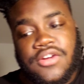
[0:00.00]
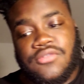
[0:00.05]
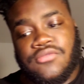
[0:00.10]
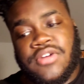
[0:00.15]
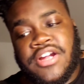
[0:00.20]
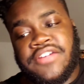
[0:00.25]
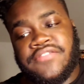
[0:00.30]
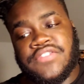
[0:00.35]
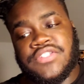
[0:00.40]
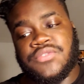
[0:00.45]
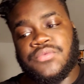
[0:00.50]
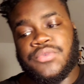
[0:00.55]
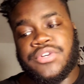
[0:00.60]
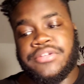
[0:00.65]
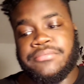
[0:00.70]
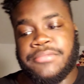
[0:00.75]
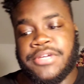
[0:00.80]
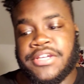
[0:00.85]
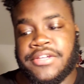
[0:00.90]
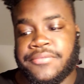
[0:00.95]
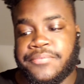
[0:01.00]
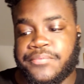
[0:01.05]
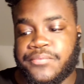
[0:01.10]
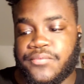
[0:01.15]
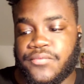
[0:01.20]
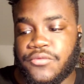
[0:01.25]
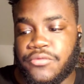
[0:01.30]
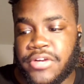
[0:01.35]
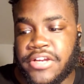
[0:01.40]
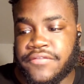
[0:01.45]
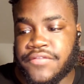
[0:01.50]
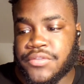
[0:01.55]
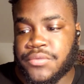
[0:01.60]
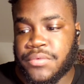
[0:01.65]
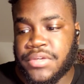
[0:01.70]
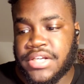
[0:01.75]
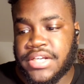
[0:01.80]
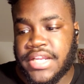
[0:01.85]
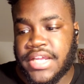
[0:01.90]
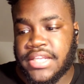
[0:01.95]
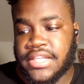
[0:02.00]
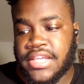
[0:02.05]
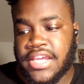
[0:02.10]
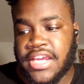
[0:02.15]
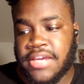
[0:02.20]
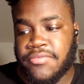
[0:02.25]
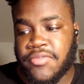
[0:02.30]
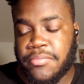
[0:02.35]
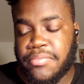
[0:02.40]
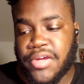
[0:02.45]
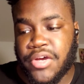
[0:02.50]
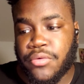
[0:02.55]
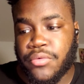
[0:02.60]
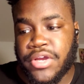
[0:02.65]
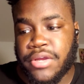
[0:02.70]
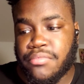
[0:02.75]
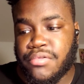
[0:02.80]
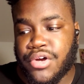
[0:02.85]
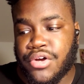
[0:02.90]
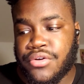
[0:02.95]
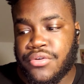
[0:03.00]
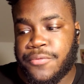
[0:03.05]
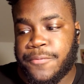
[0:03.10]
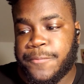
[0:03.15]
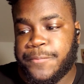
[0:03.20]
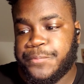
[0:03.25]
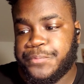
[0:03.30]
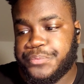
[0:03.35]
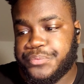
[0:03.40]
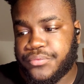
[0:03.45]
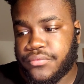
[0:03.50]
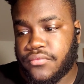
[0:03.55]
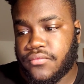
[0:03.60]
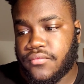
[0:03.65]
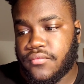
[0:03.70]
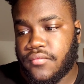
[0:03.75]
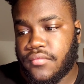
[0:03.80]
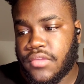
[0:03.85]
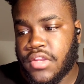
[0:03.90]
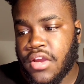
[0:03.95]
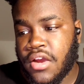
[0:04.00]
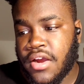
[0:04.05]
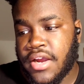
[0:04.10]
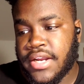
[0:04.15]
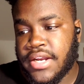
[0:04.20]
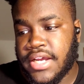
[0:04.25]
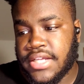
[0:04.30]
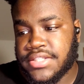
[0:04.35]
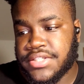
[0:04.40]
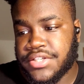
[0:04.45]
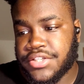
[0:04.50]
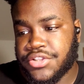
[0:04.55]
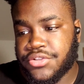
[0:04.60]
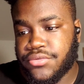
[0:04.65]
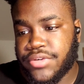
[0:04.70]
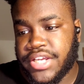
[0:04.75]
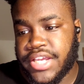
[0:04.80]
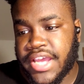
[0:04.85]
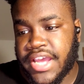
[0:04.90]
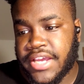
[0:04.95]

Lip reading: Ravens win, man. Ravens winning that game, the Beltway Bowl. All right, now to the 3